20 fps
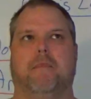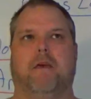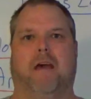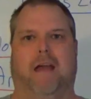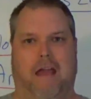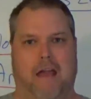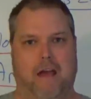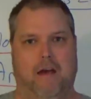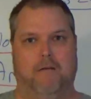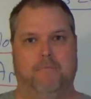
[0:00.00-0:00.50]

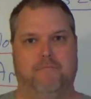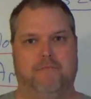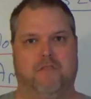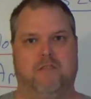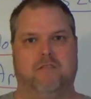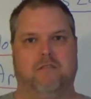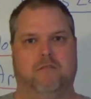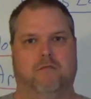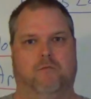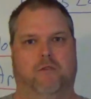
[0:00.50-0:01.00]

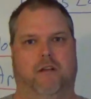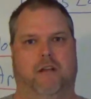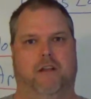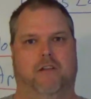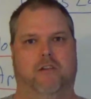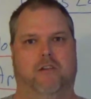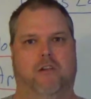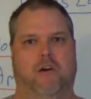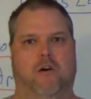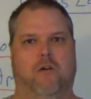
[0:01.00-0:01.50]
amps, we need
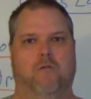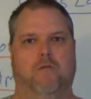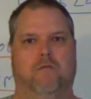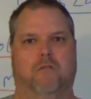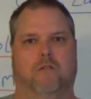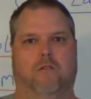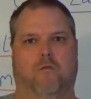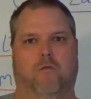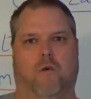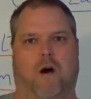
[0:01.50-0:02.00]
to know
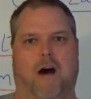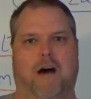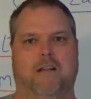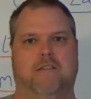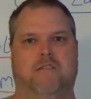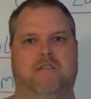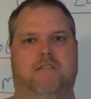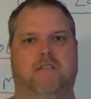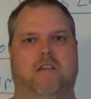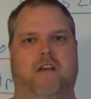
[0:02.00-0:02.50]

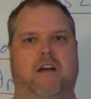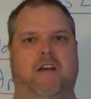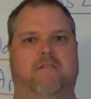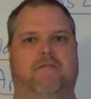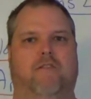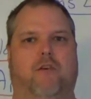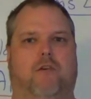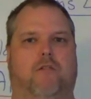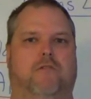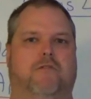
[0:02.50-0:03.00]
watts and
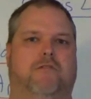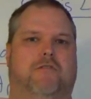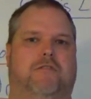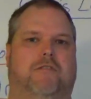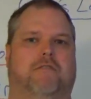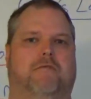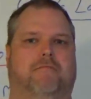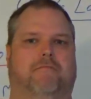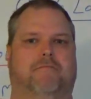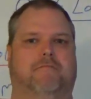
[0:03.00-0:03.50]

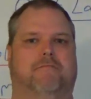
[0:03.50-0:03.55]
volts.